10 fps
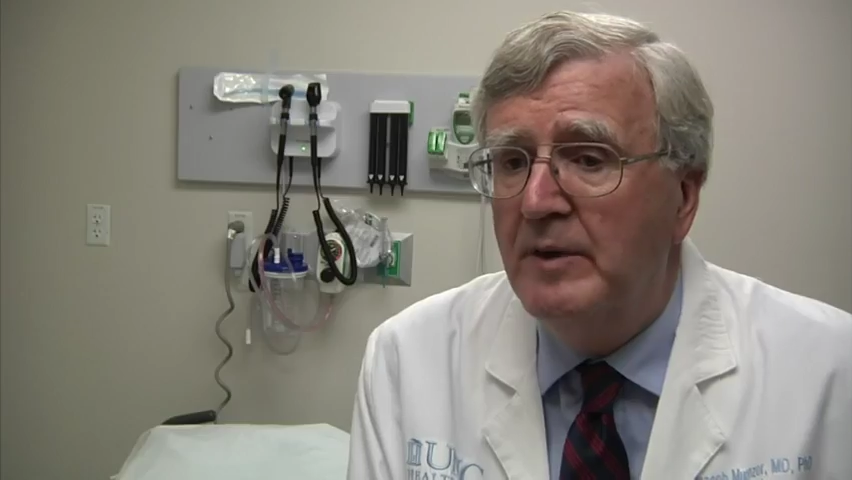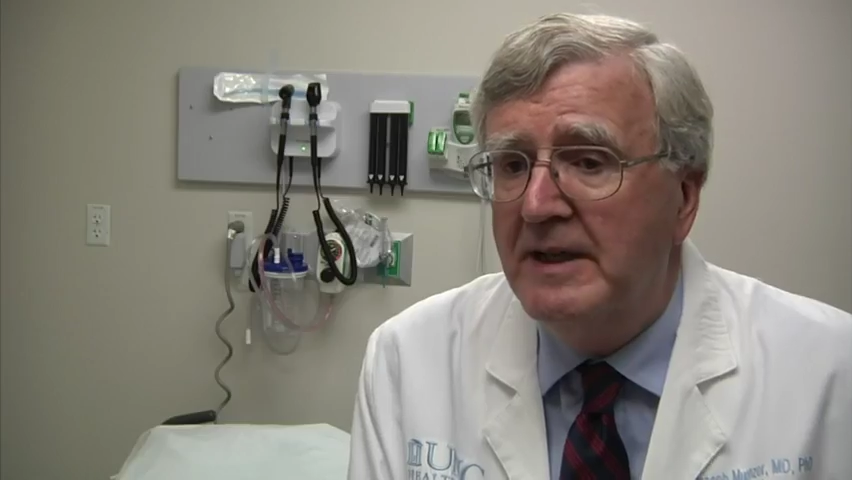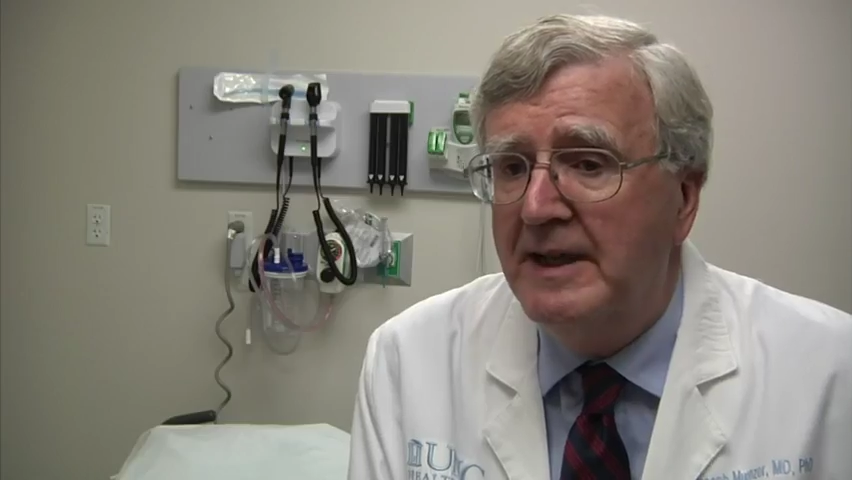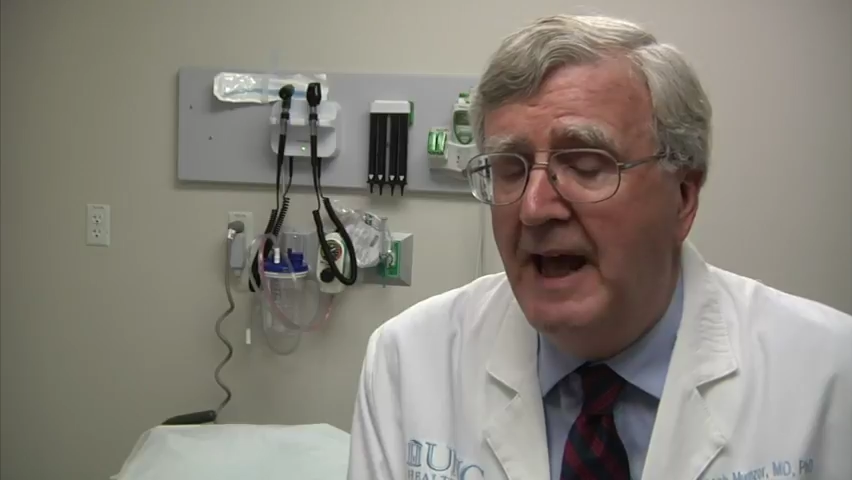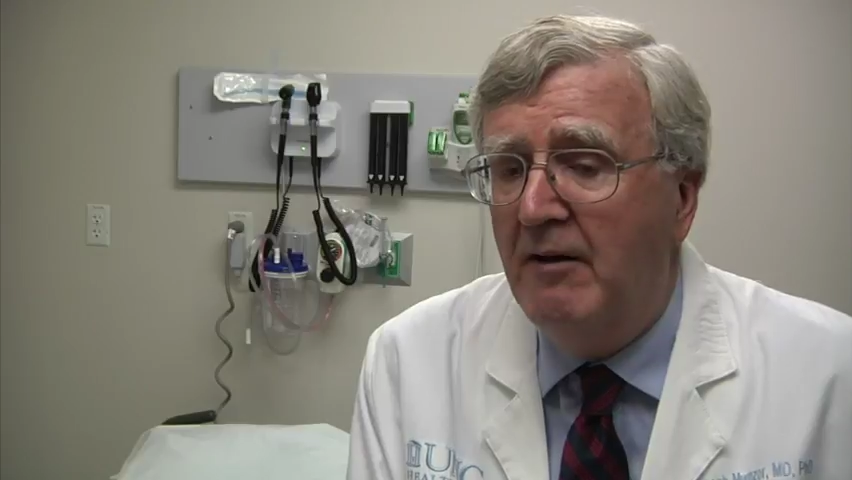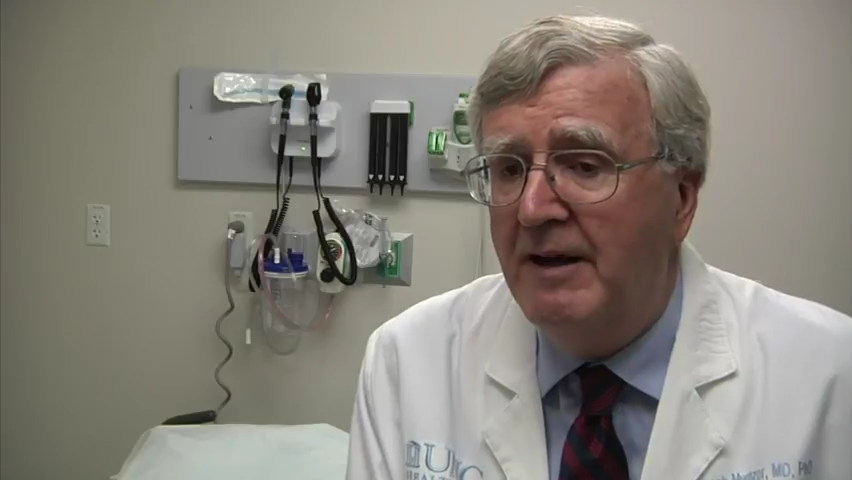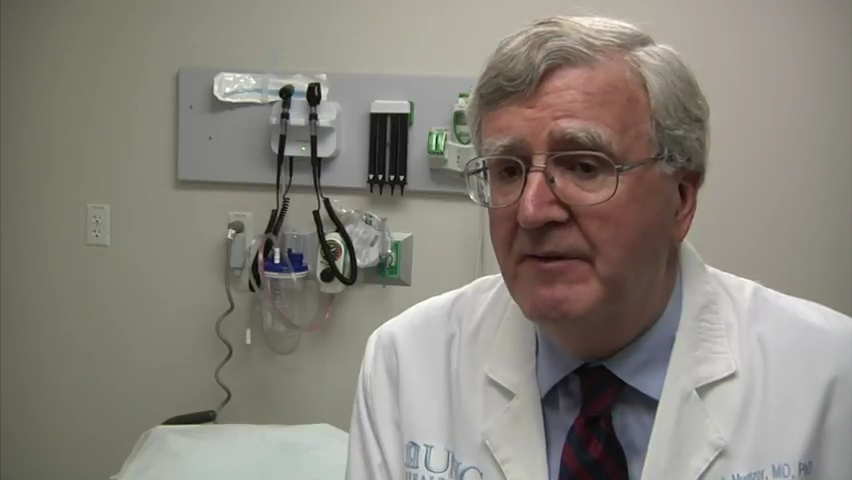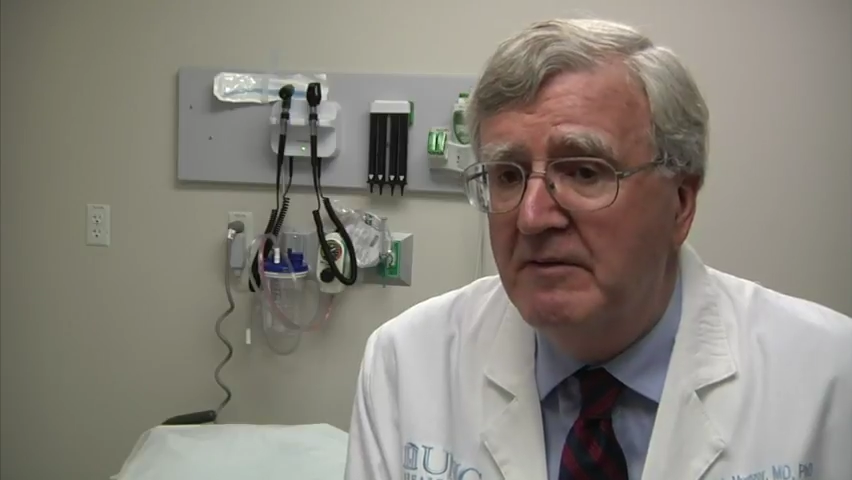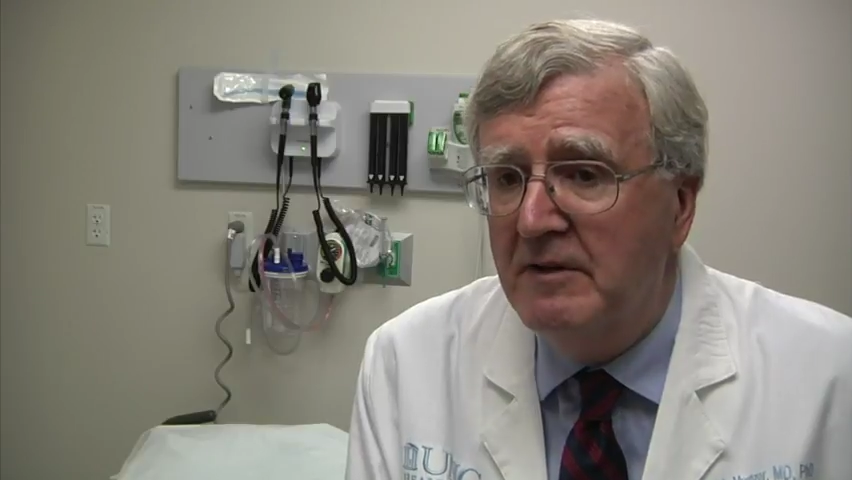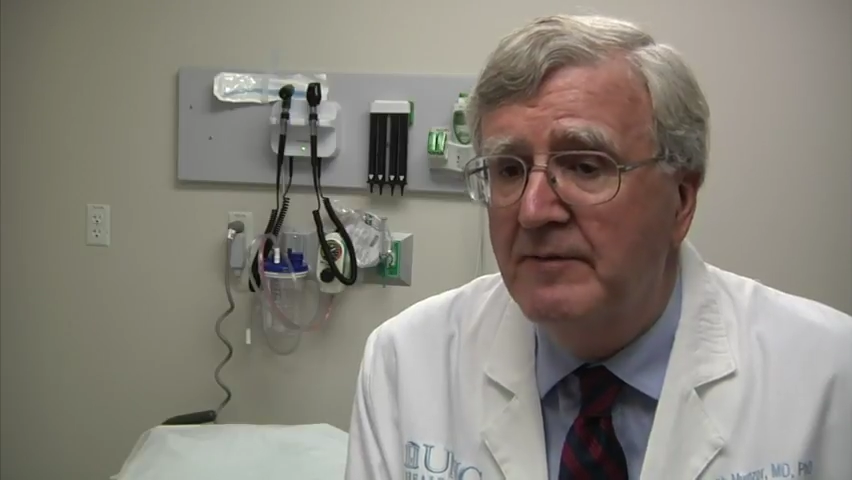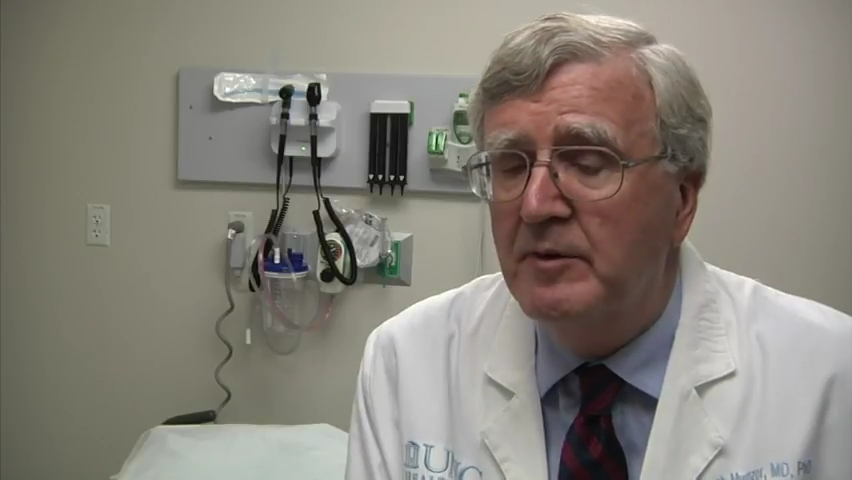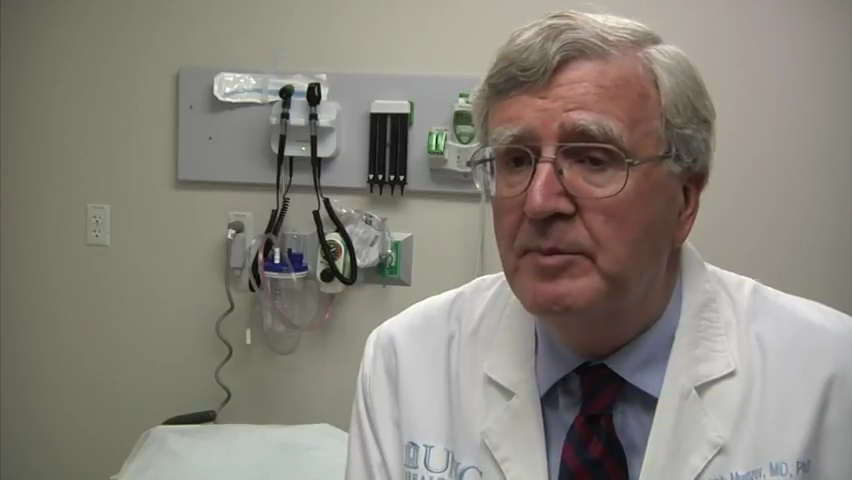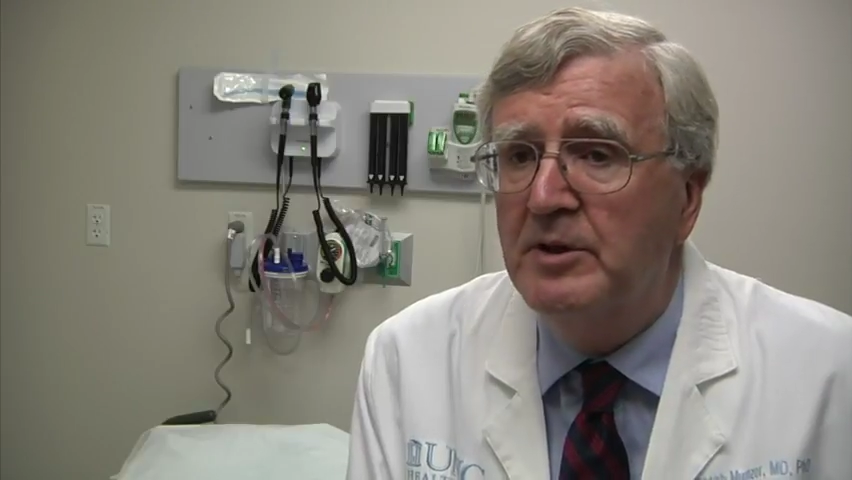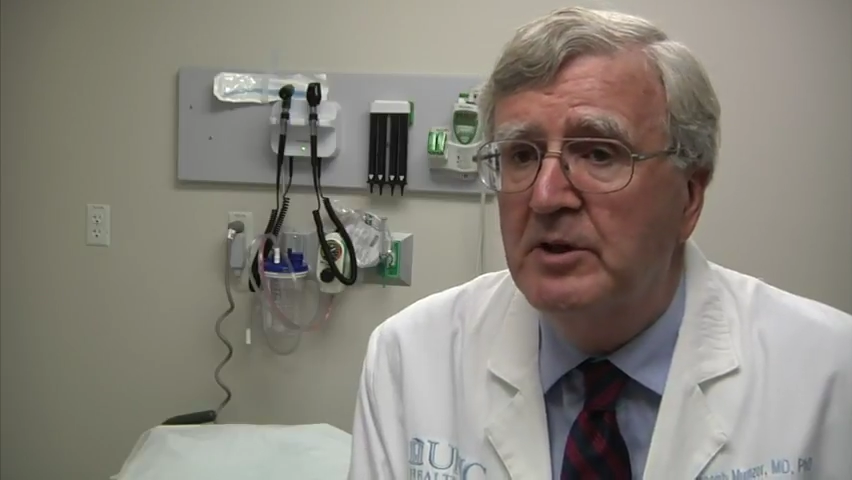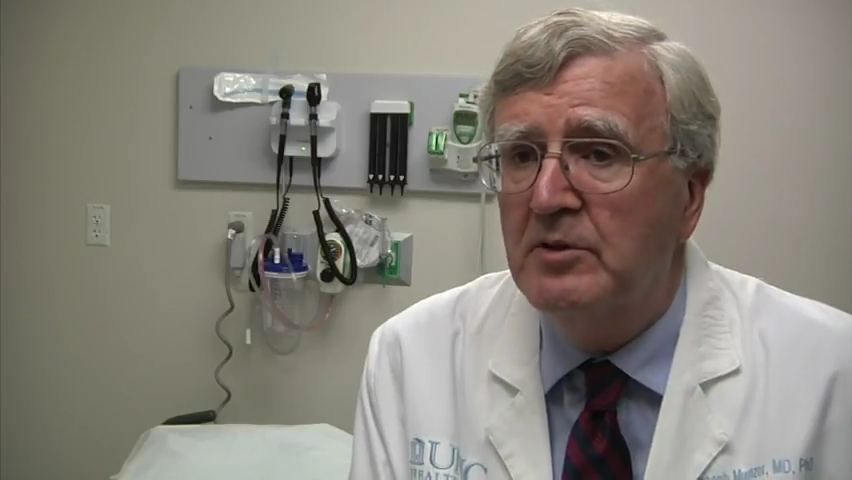We can now have the liver
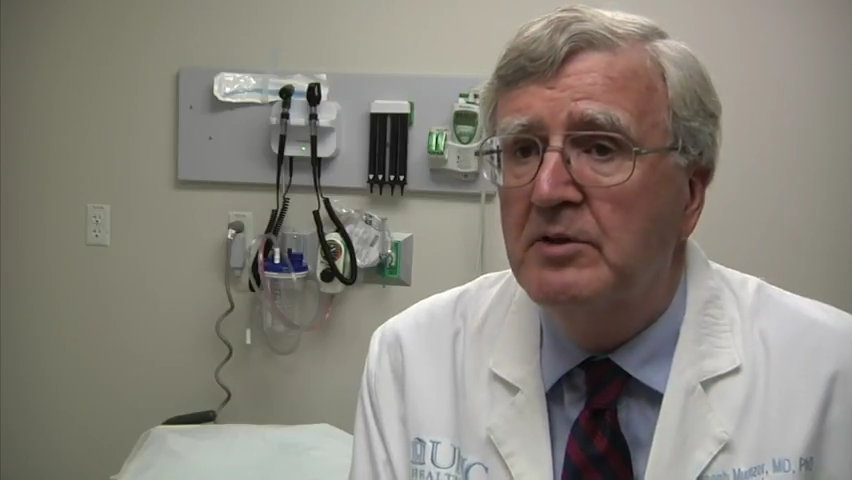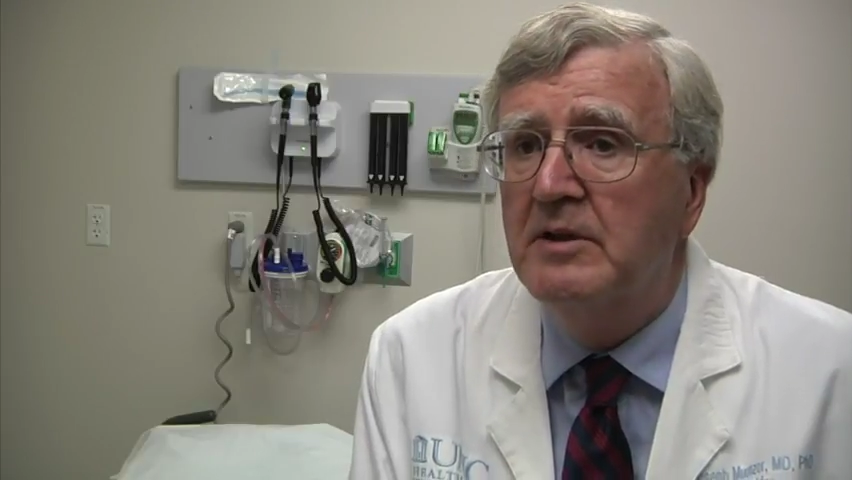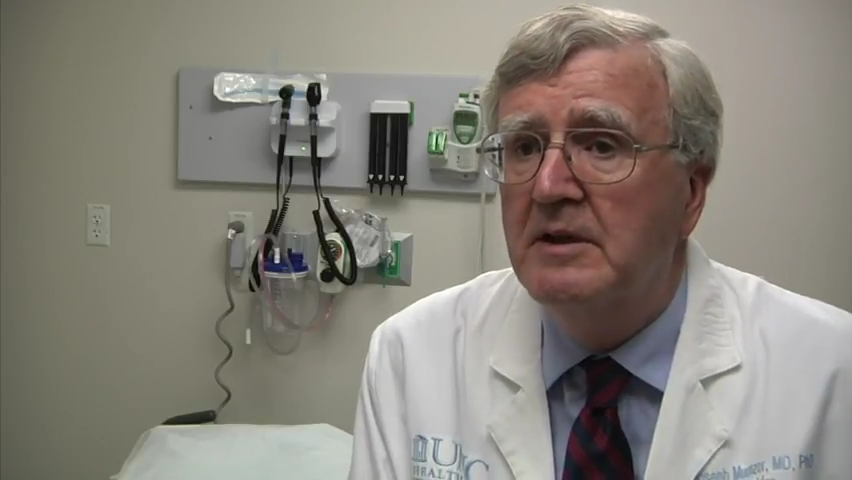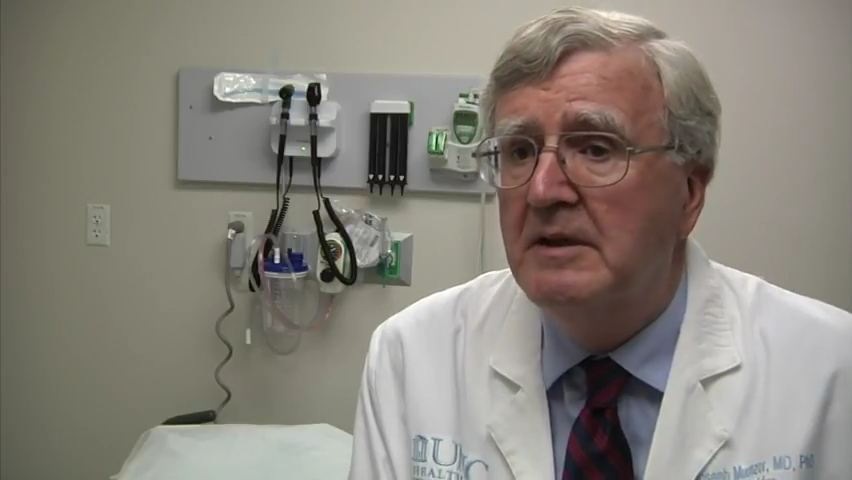produce,